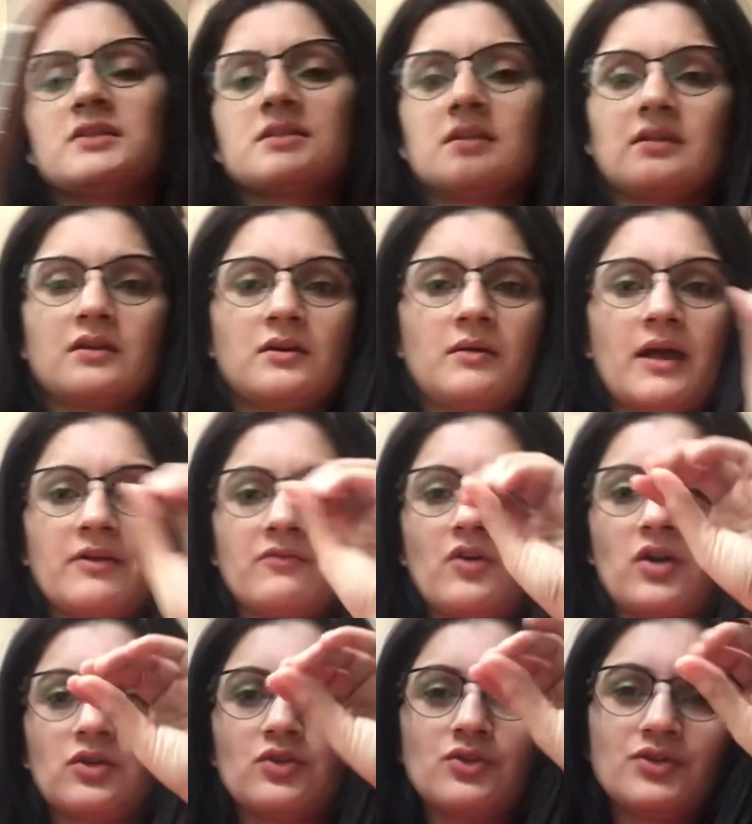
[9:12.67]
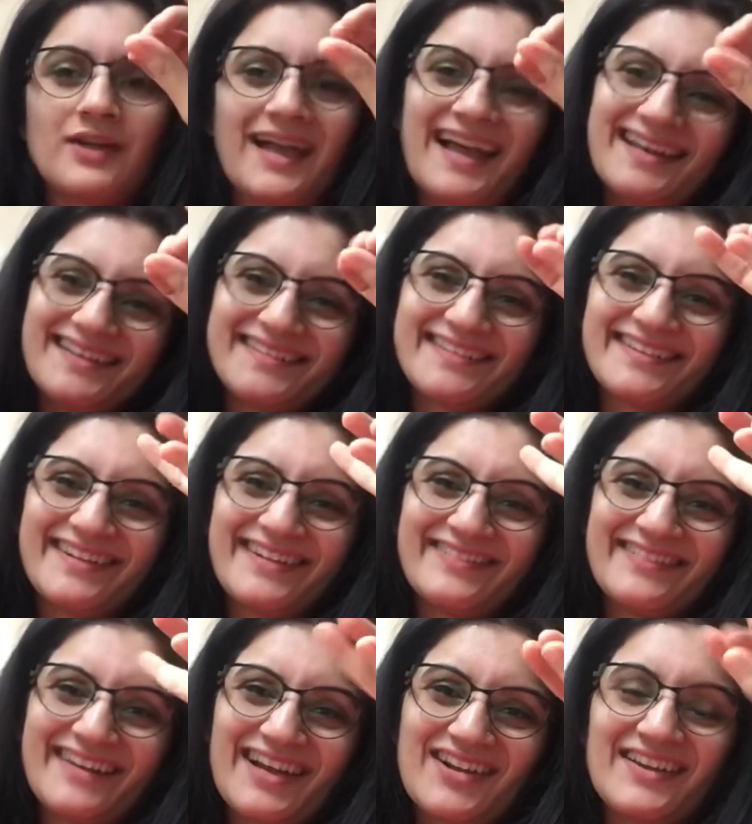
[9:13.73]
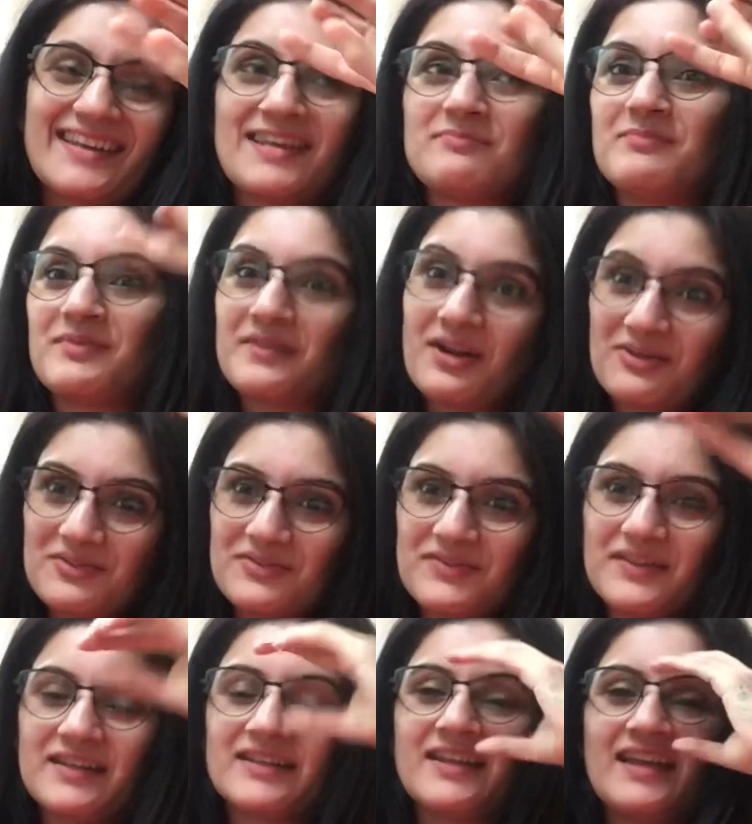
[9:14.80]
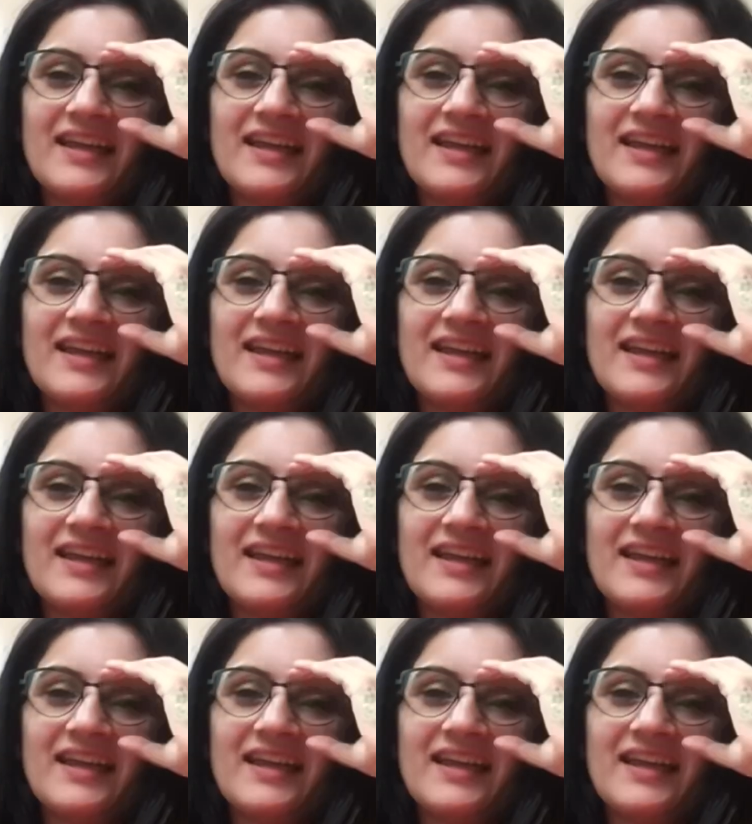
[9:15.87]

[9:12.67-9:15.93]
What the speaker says: I've got good callus around now, and I'm proud of it.